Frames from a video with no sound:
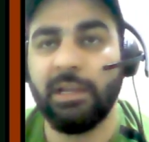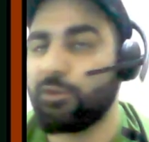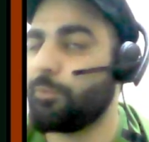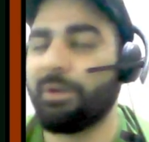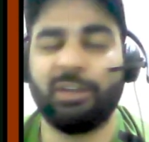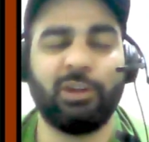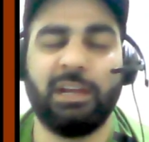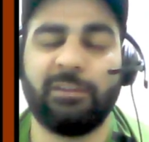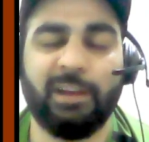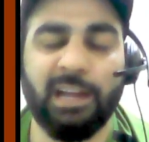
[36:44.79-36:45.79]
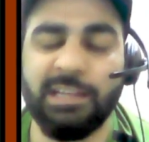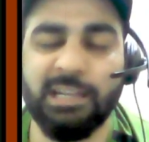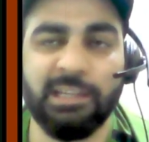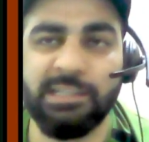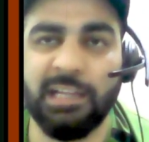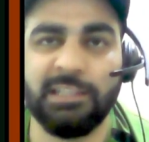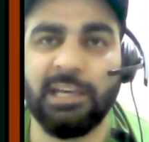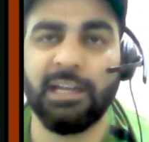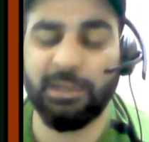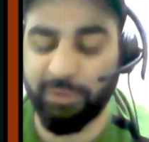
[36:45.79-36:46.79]
so particularly in finance and this
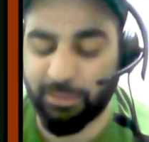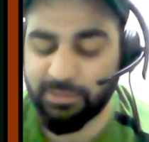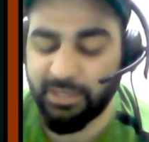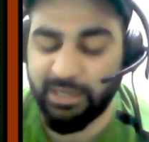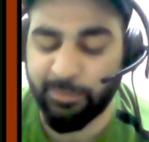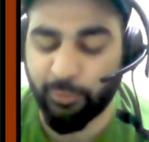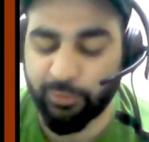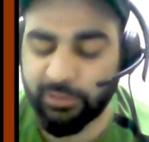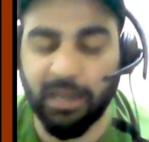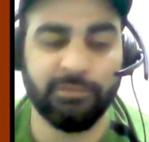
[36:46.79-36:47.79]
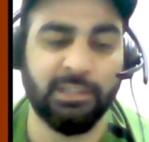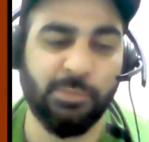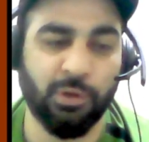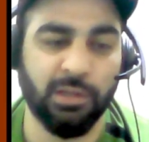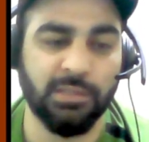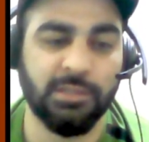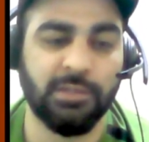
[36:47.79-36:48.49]
healthcare, it becomes really important to have these models.